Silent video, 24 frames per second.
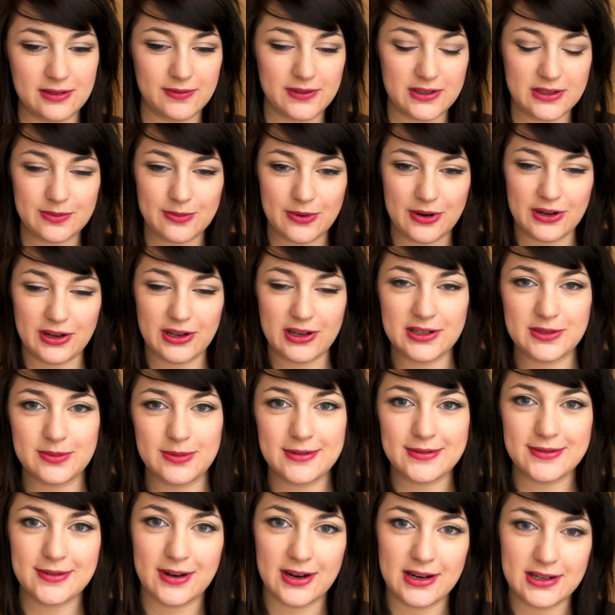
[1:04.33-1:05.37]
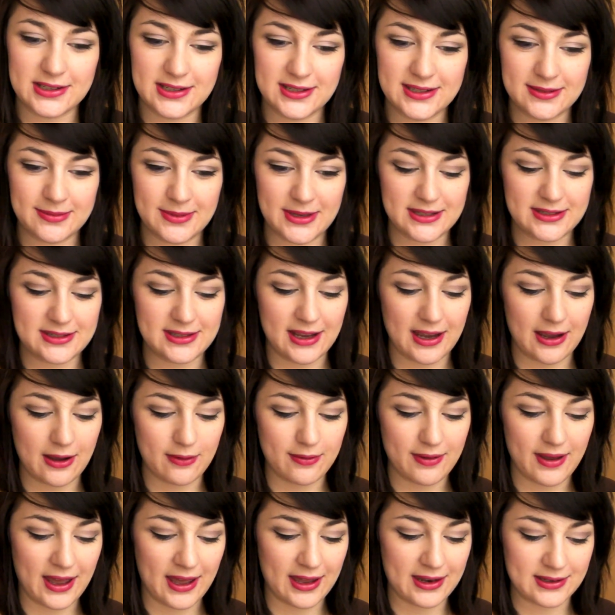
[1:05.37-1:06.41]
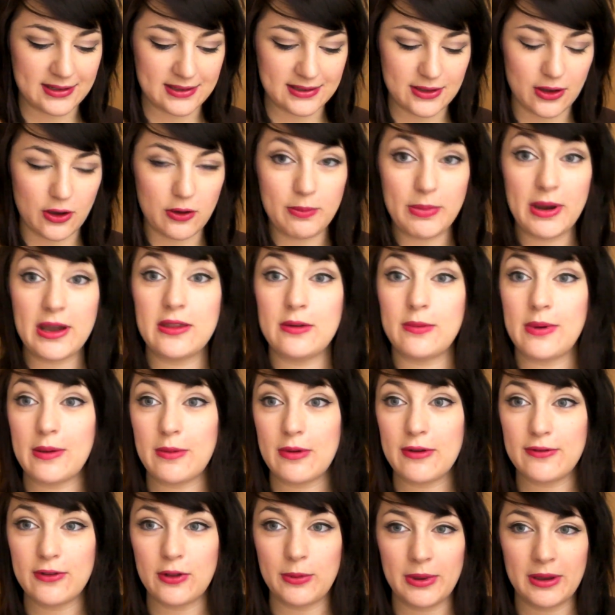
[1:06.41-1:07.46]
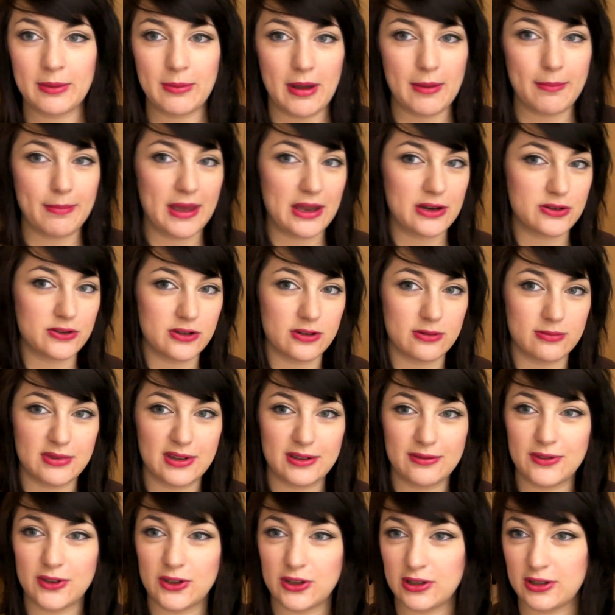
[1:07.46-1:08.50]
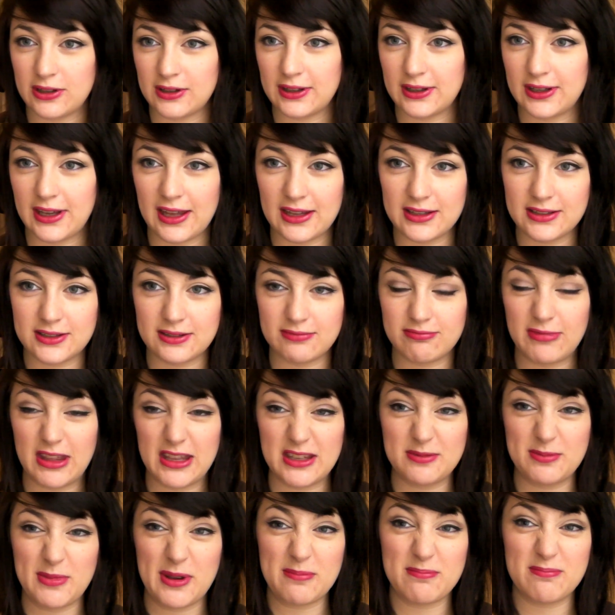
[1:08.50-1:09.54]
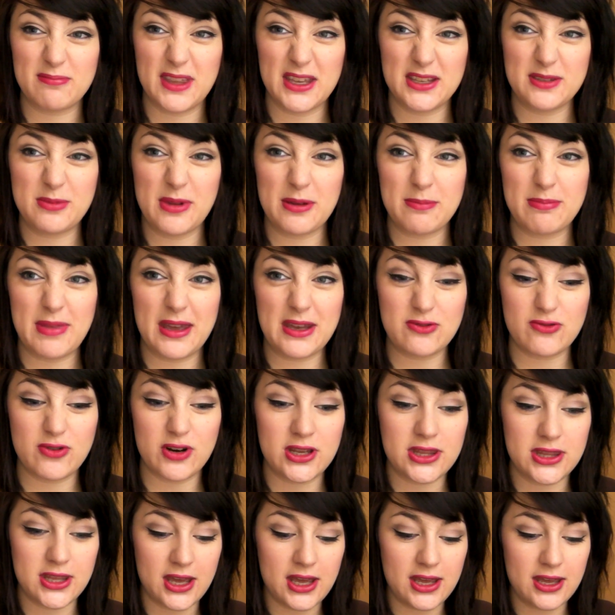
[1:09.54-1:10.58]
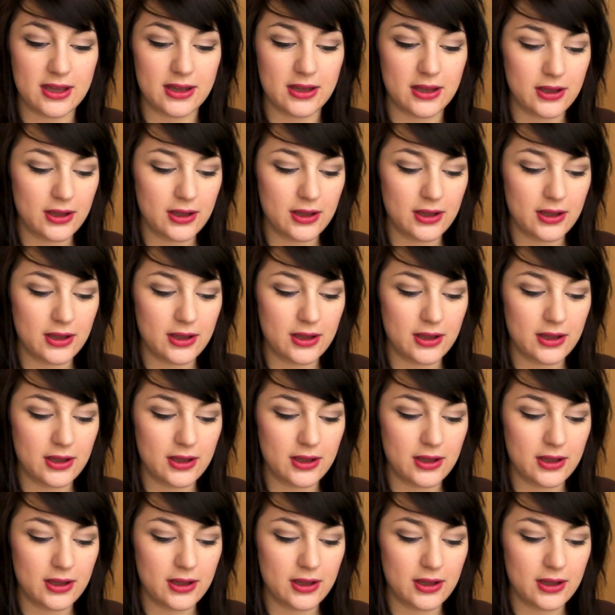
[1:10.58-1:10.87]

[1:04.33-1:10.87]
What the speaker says: of this product before I dismissed it out of hand. Oh, by the way, we're filming in my bedroom, if you can guess. There's my bed right there.